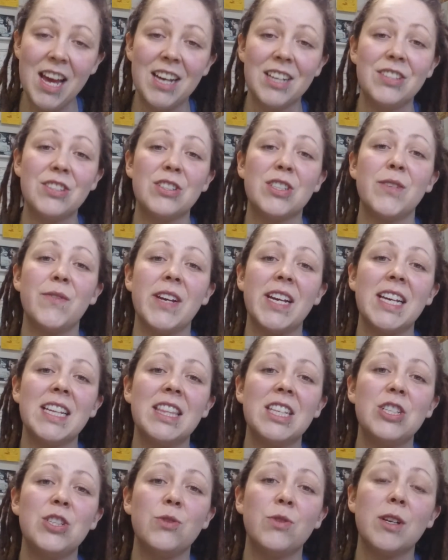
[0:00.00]
a
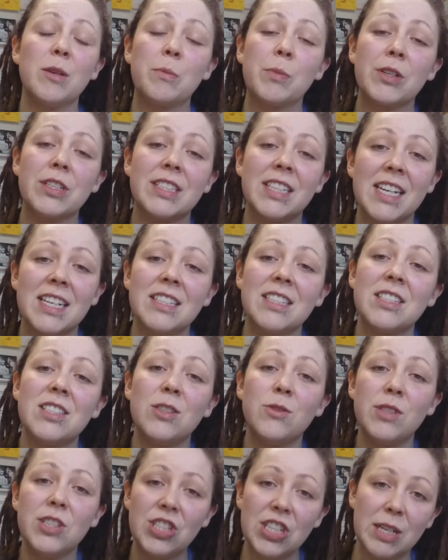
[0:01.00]
certificate that you can present
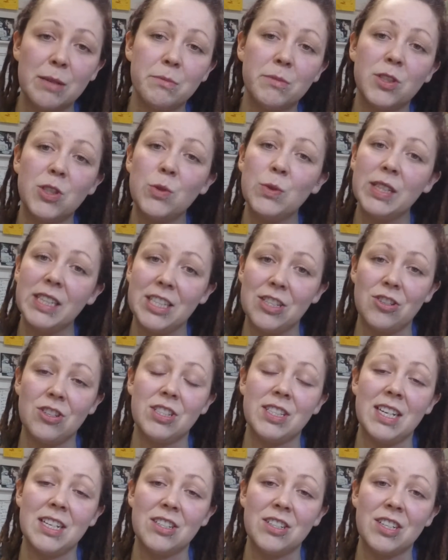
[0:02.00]
to a gym, to a leisure
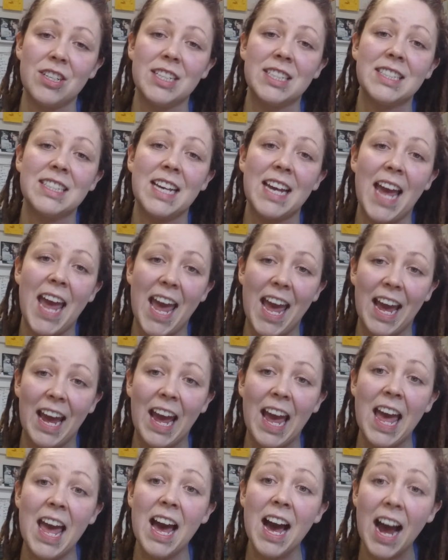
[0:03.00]
center, and say, hey,